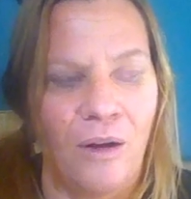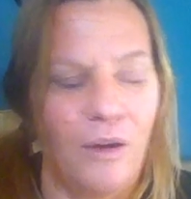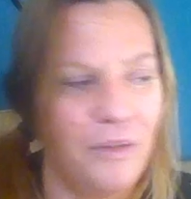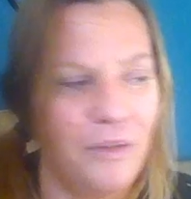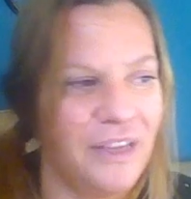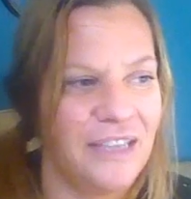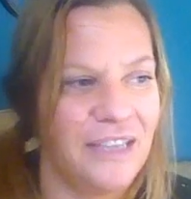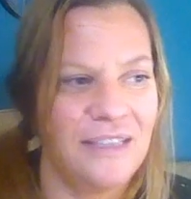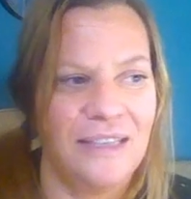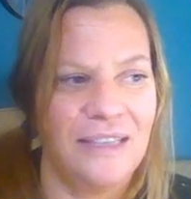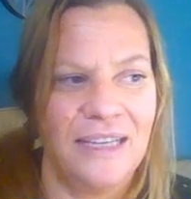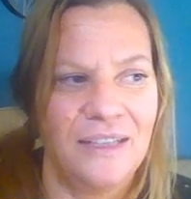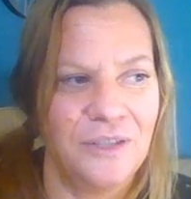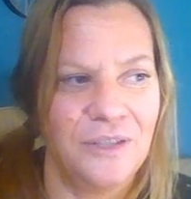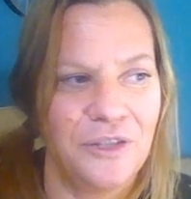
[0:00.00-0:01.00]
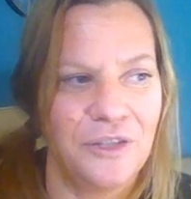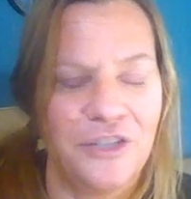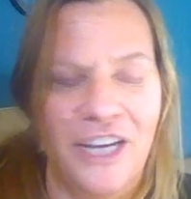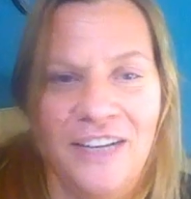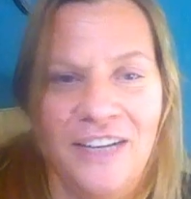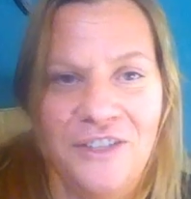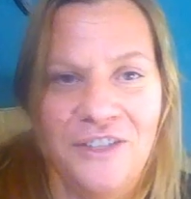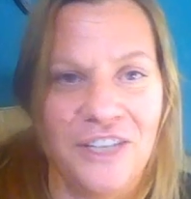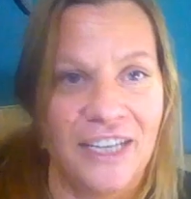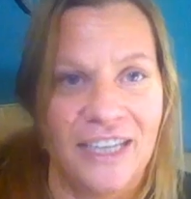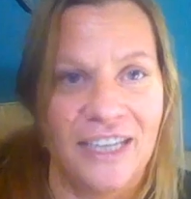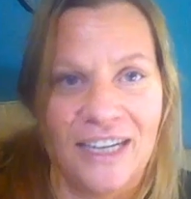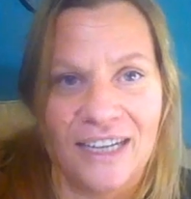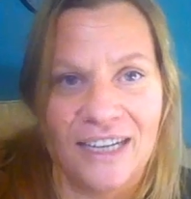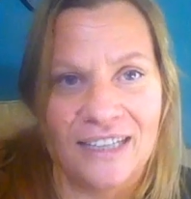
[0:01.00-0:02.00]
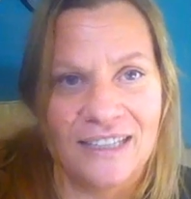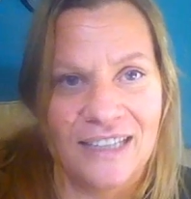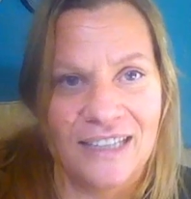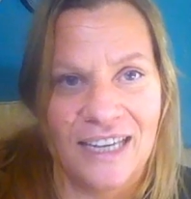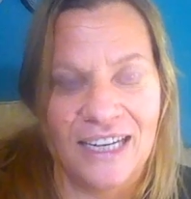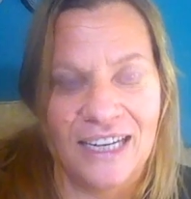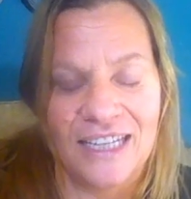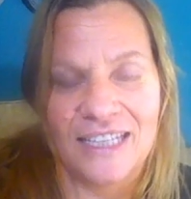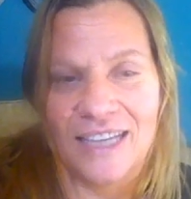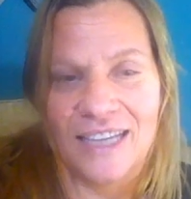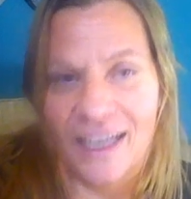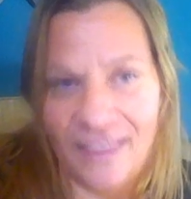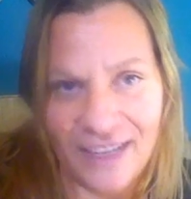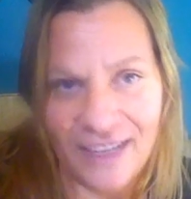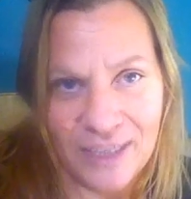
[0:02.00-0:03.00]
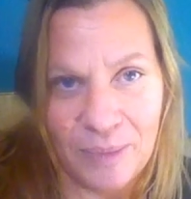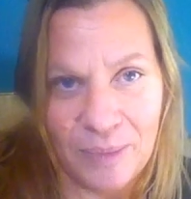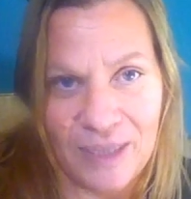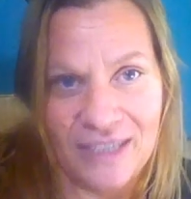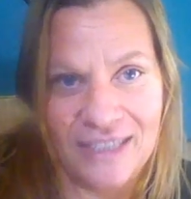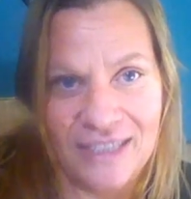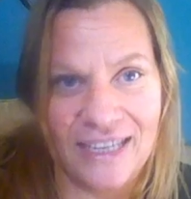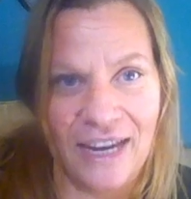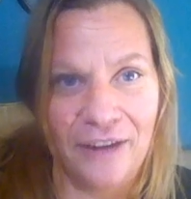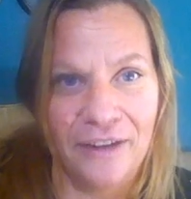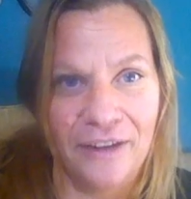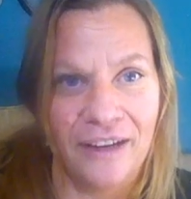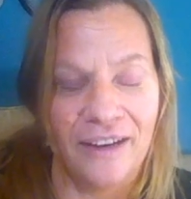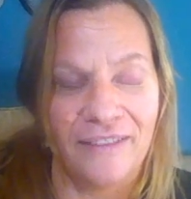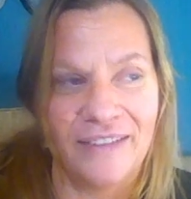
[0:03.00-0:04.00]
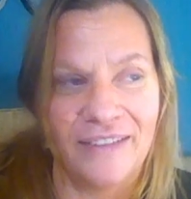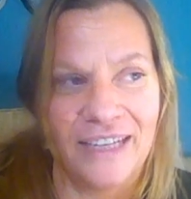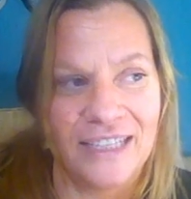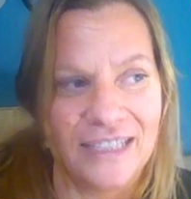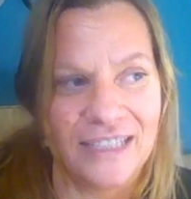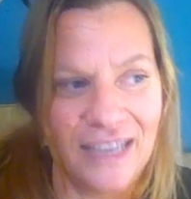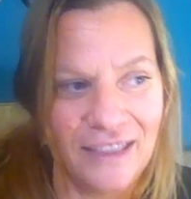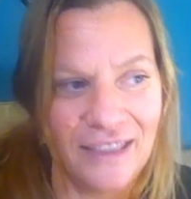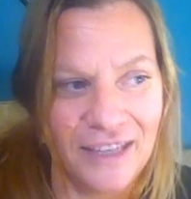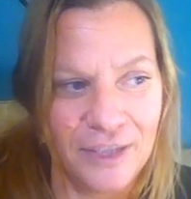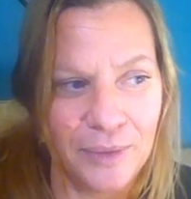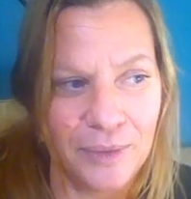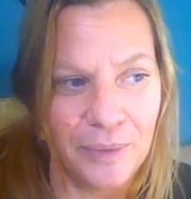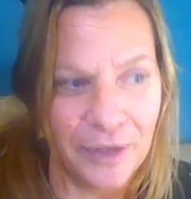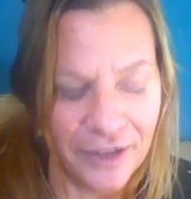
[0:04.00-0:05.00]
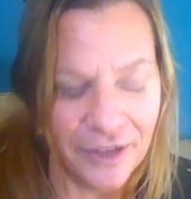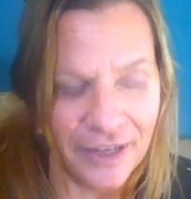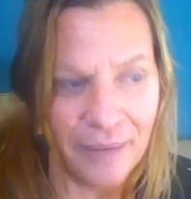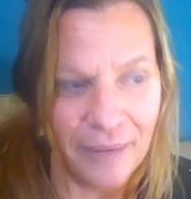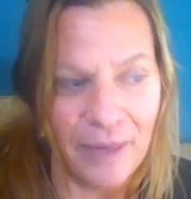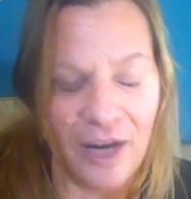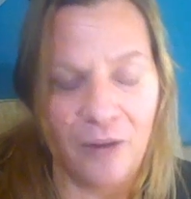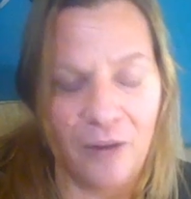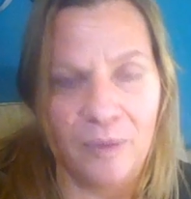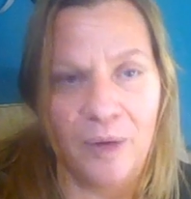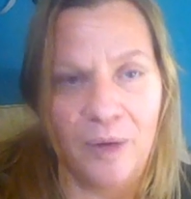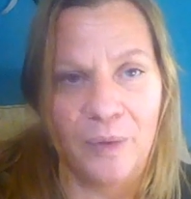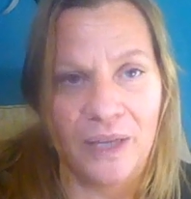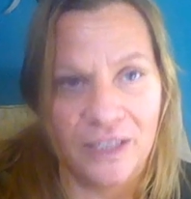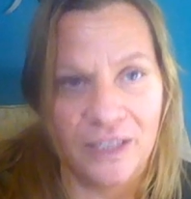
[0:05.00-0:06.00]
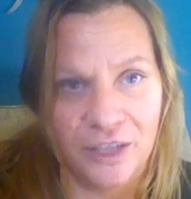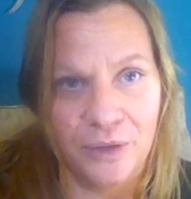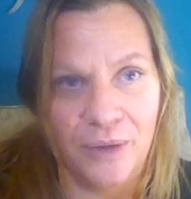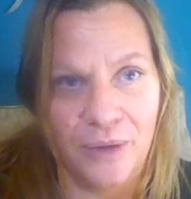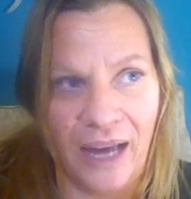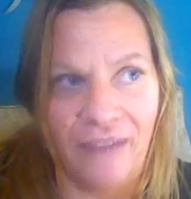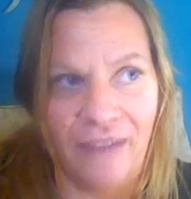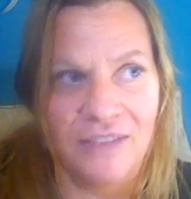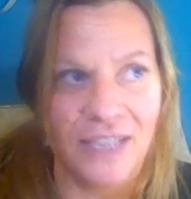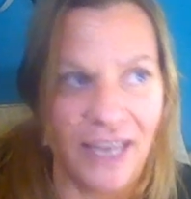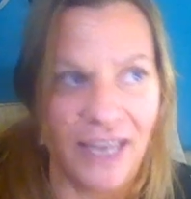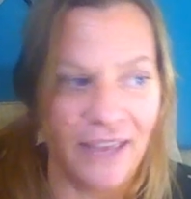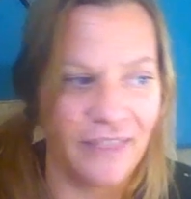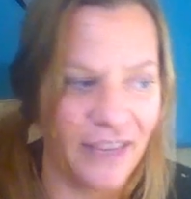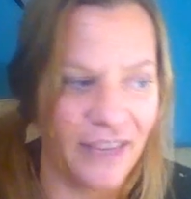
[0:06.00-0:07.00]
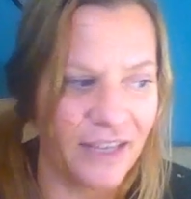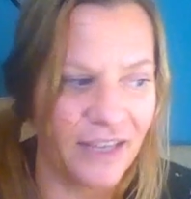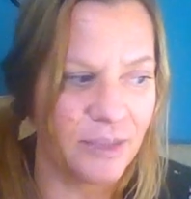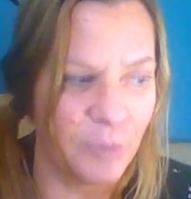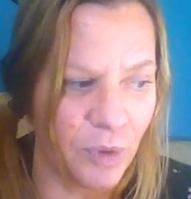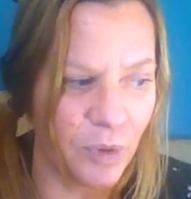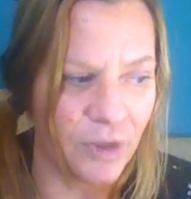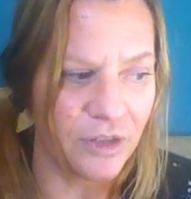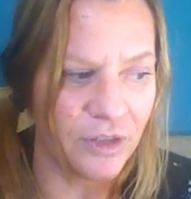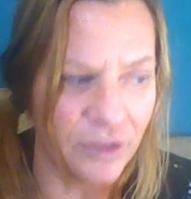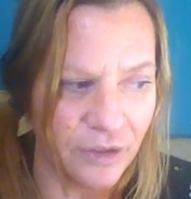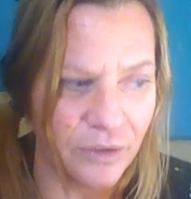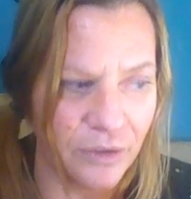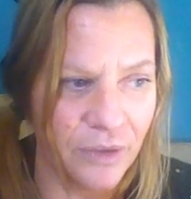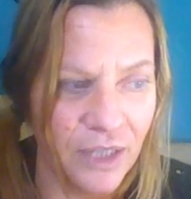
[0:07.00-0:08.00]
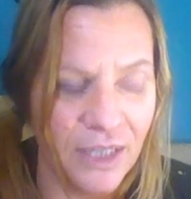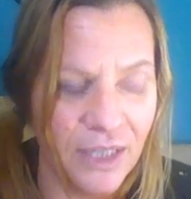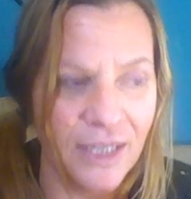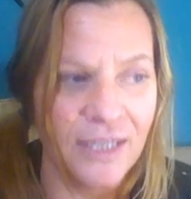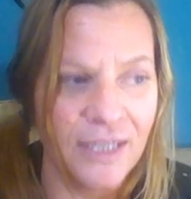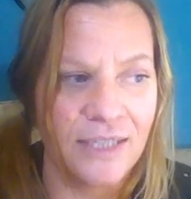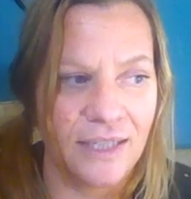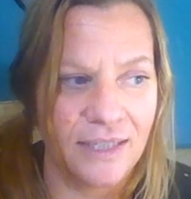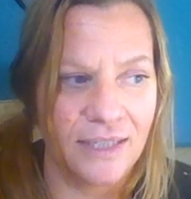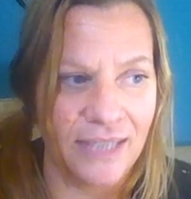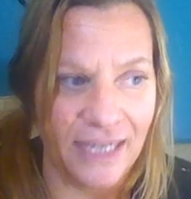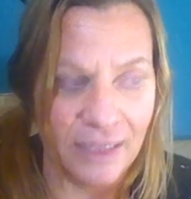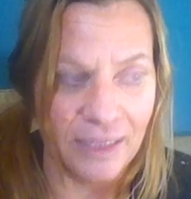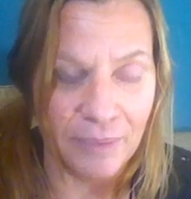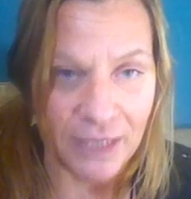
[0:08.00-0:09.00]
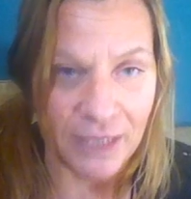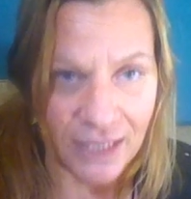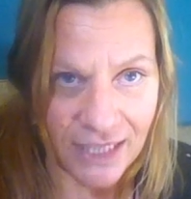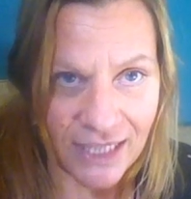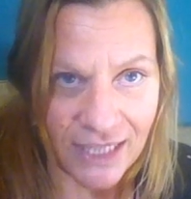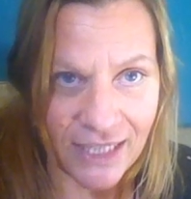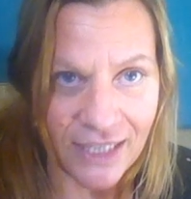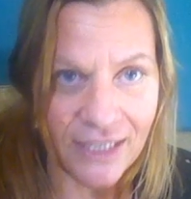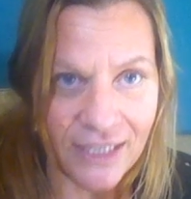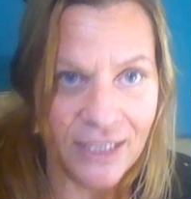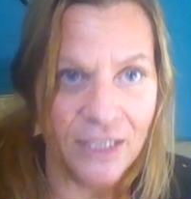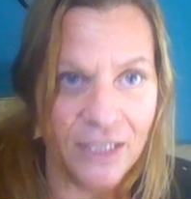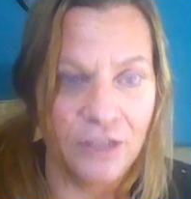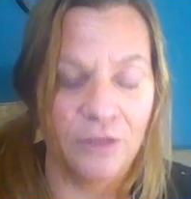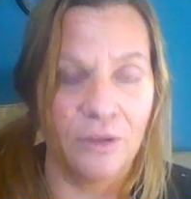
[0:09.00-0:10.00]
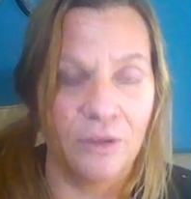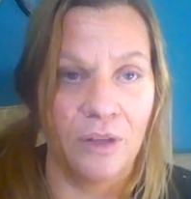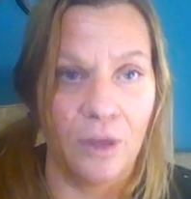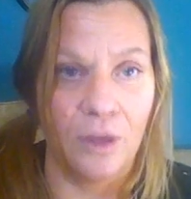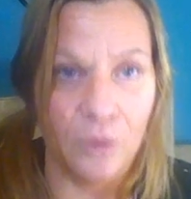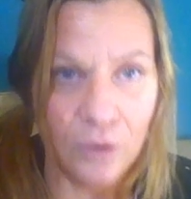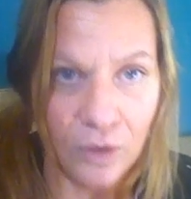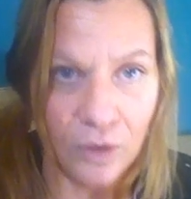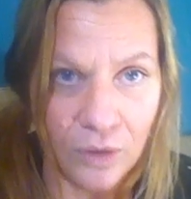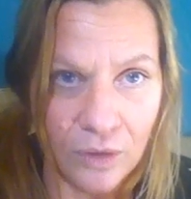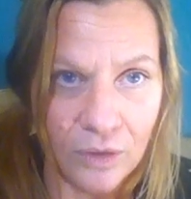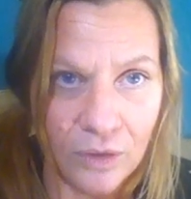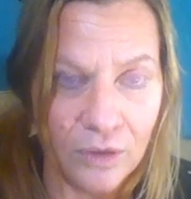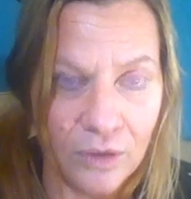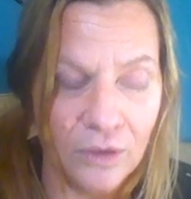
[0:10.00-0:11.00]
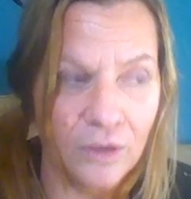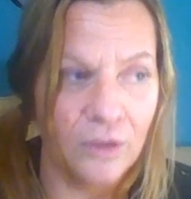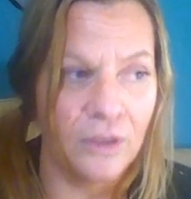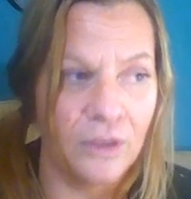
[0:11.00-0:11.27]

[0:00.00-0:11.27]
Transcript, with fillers: all these things are changing in us, and it's nothing to be scared of, and it's nothing to worry about, but we do have to get things more to sustainability, to local,